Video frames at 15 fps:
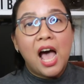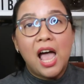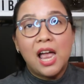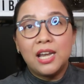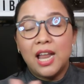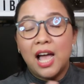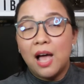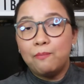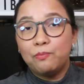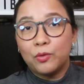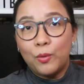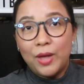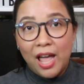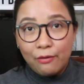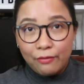And
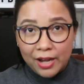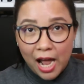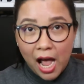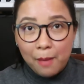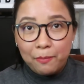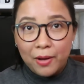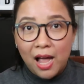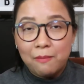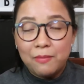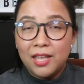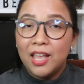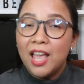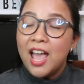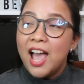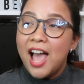um, we have an
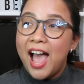upcoming